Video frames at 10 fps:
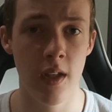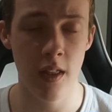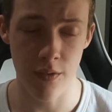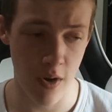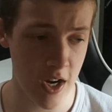
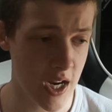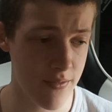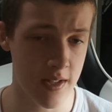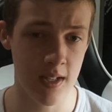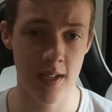The French have
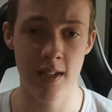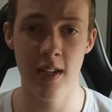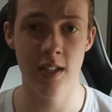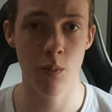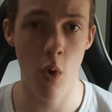the
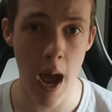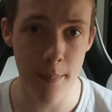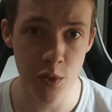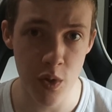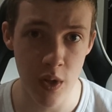statistics. And what
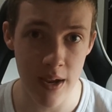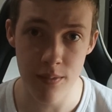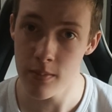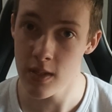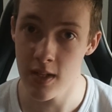happens when you give
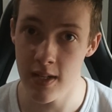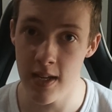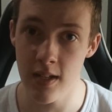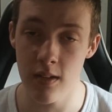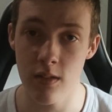them the
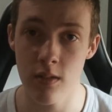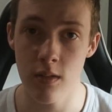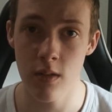statistics?